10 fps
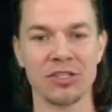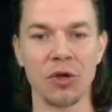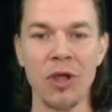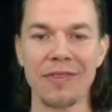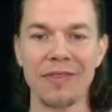
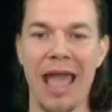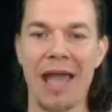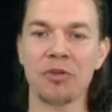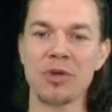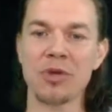So they
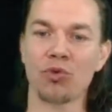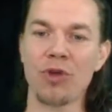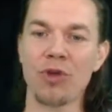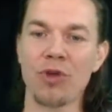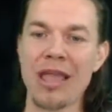have to be
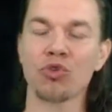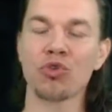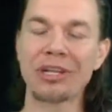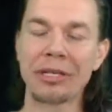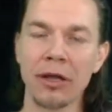created
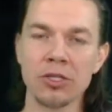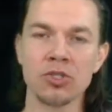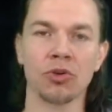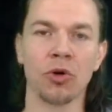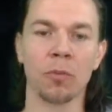through an
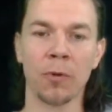industrial